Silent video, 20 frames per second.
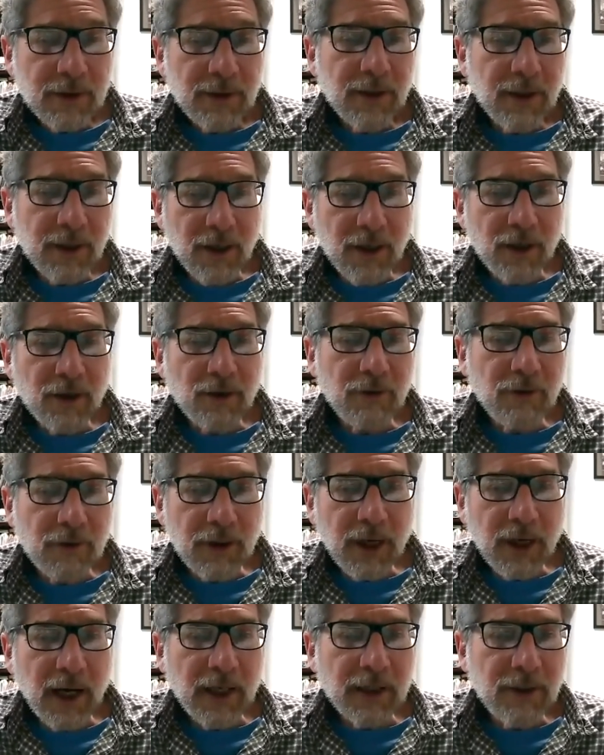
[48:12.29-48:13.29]
you
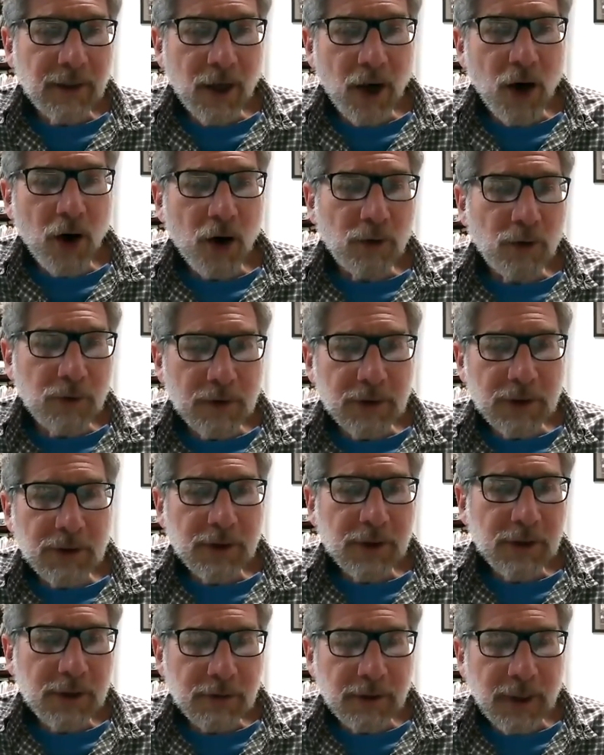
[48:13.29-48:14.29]
know, I know
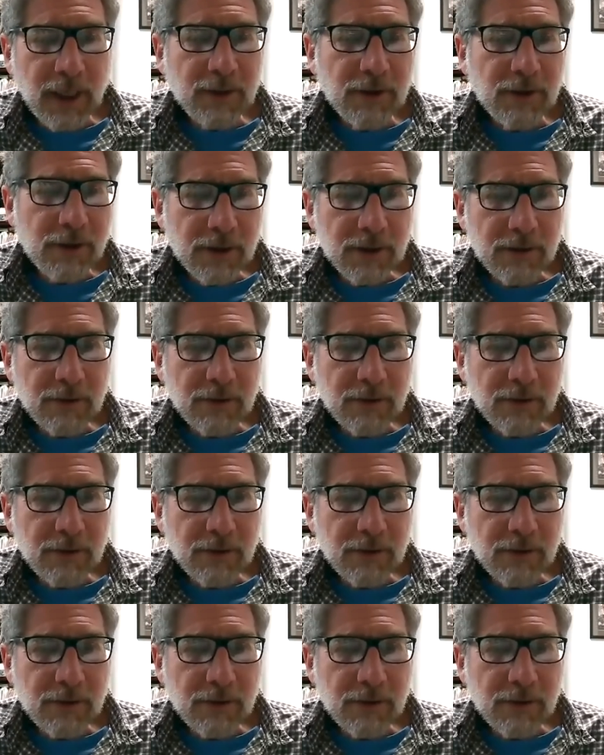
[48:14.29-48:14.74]
that,